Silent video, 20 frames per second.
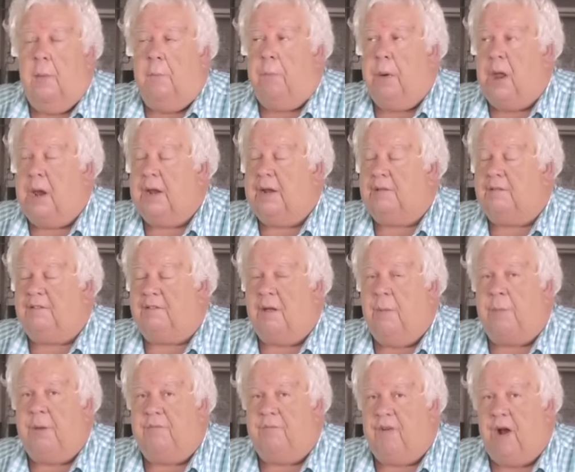But in
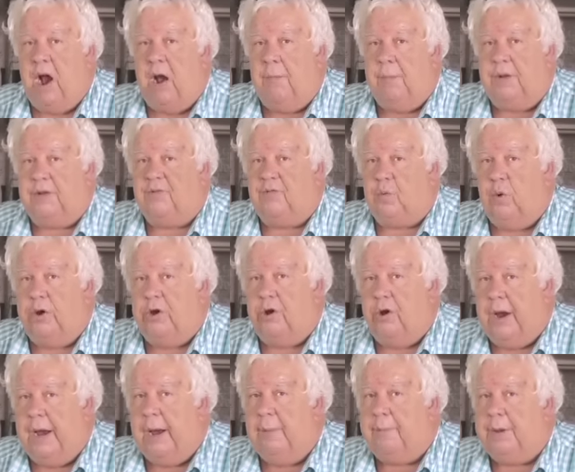some environments where
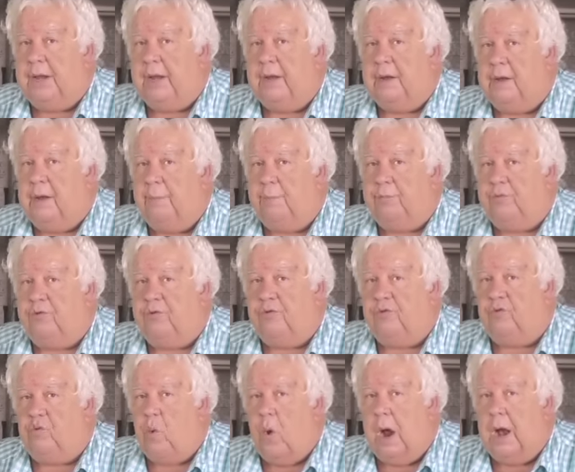your ambient temperature
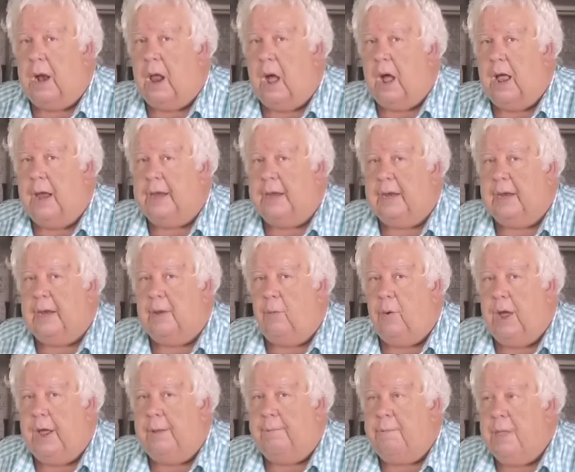is quite high
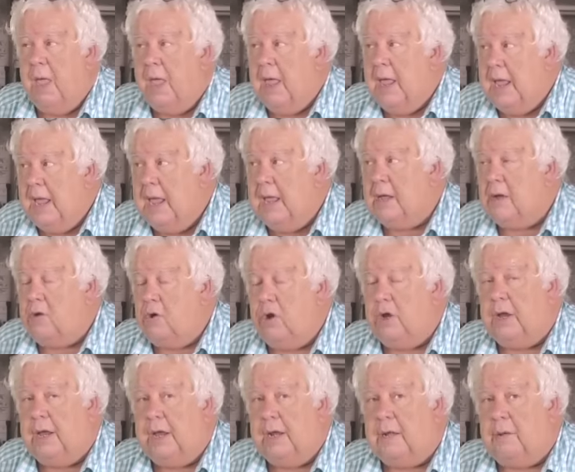anyway, it
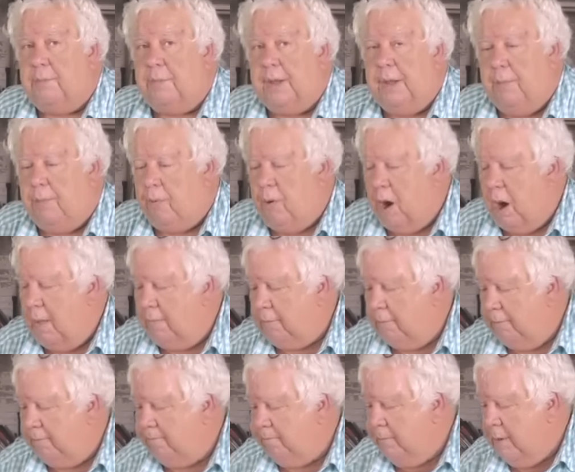could get to be a
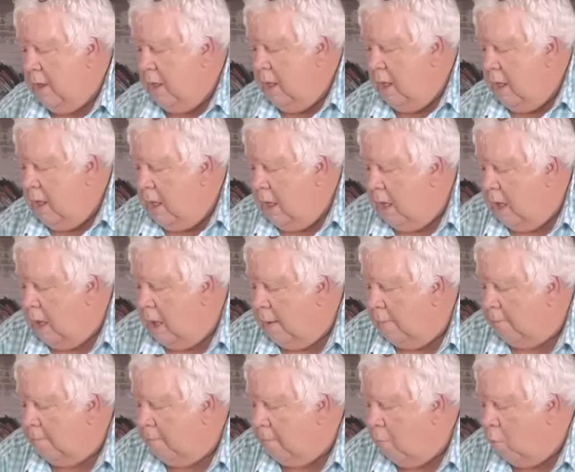problem.
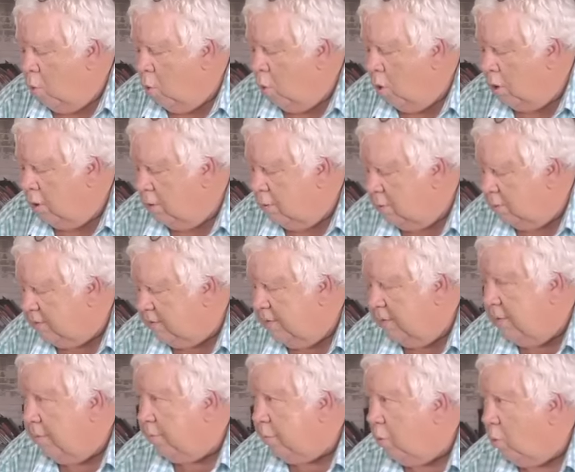More to
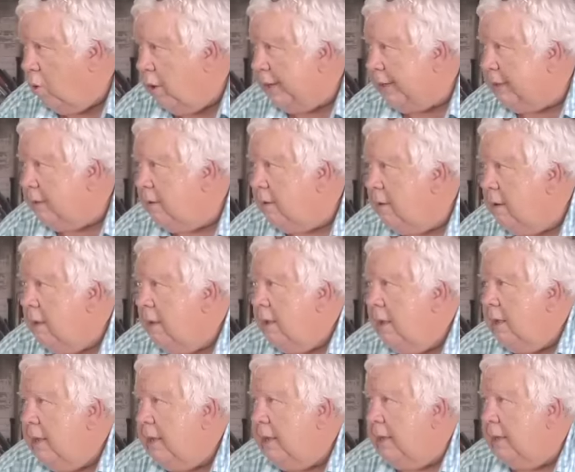the point
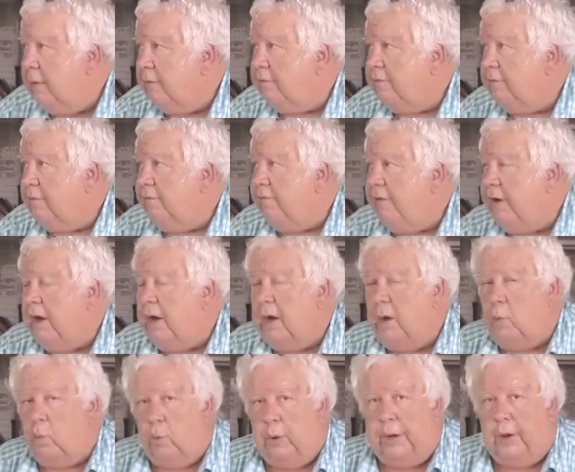is the
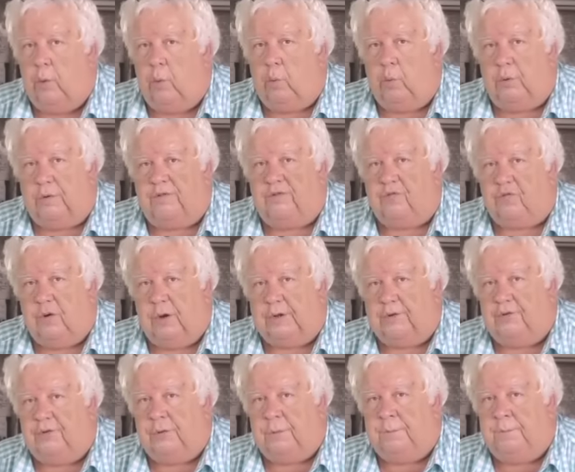very real
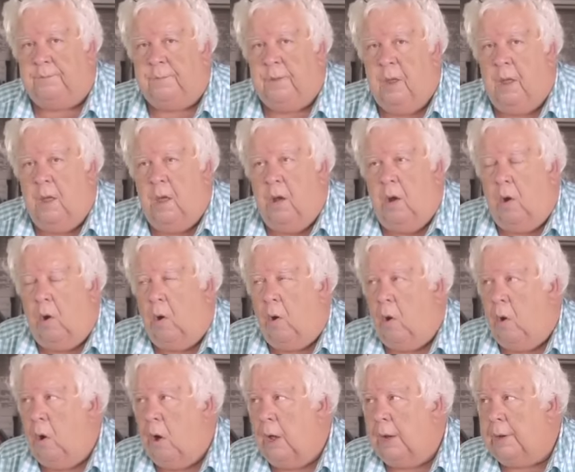restriction
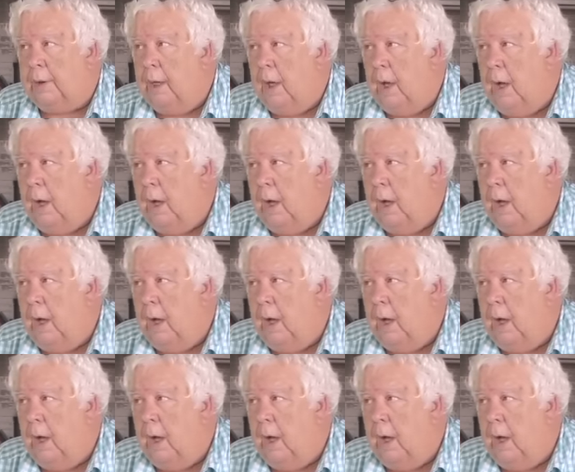on